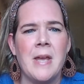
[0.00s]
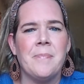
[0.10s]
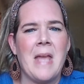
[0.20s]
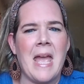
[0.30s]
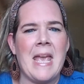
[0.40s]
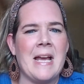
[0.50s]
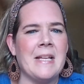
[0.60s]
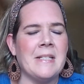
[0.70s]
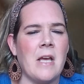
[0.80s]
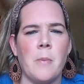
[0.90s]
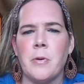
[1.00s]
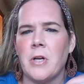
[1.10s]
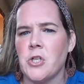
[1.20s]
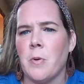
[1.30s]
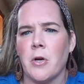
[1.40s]
and a production
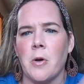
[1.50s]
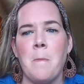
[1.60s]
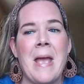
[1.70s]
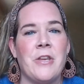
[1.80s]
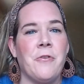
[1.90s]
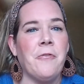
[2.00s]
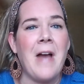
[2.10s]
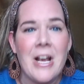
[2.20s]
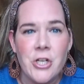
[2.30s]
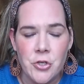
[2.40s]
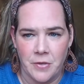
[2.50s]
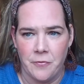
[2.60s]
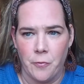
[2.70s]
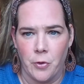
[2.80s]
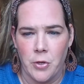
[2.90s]
partner manufactures it
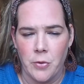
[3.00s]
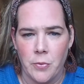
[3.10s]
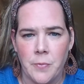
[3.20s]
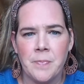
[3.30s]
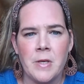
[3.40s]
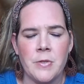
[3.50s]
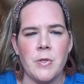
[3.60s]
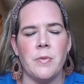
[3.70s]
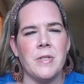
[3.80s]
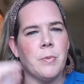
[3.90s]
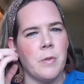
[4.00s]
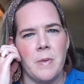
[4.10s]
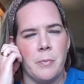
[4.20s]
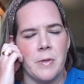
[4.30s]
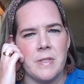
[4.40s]
for you, so this wouldn't be
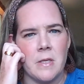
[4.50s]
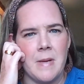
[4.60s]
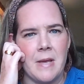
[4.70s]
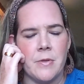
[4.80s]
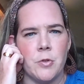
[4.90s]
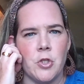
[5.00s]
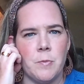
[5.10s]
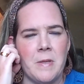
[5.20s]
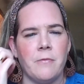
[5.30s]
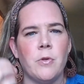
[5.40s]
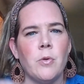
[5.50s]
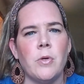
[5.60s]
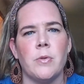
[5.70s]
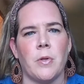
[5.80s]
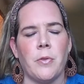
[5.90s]
print on demand. This would just be if you use
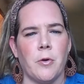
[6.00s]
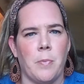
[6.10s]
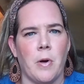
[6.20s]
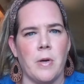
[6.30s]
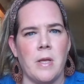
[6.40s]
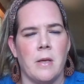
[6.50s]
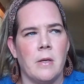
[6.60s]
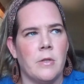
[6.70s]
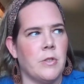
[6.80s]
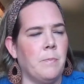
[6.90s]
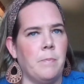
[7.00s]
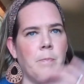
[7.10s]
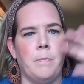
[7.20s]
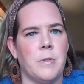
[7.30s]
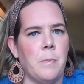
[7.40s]
a third party to
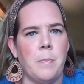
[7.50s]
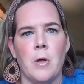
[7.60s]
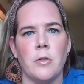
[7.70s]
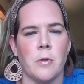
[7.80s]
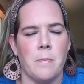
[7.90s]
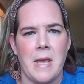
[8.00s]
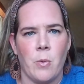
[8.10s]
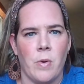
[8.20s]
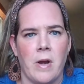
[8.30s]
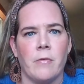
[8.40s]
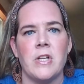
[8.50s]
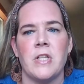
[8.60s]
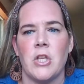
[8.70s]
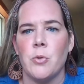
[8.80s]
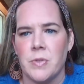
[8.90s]
build or make whatever it is that
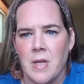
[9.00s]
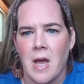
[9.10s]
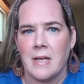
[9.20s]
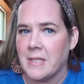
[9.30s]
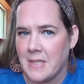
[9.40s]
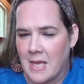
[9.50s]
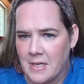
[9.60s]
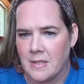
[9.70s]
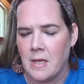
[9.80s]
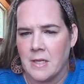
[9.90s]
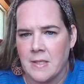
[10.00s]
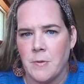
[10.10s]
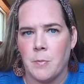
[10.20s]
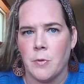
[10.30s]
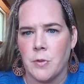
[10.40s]
you designed, because that is
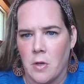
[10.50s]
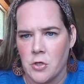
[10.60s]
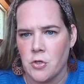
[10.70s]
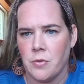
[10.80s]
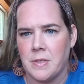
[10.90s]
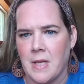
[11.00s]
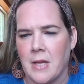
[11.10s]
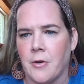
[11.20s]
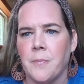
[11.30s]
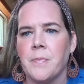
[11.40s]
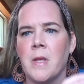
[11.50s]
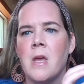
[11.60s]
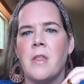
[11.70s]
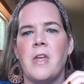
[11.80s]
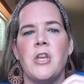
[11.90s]
acceptable so long as you're the designer,
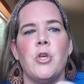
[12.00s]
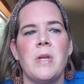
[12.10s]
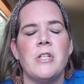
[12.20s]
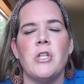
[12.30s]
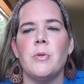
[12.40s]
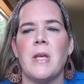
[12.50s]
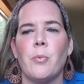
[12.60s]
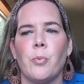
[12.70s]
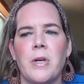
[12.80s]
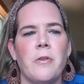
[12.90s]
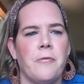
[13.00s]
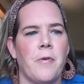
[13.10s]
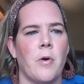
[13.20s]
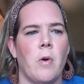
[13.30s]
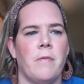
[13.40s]
then you need to use a real
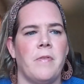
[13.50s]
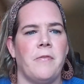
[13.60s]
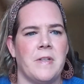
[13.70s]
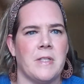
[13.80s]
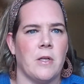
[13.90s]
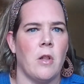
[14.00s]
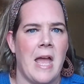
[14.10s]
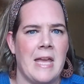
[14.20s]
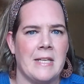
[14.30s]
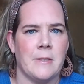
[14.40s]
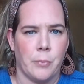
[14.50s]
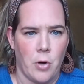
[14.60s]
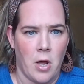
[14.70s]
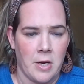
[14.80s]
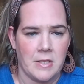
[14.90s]
photo of the physical end
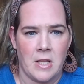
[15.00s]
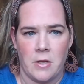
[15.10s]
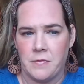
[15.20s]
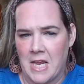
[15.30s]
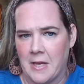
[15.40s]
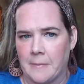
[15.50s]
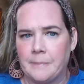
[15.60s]
product that you've taken.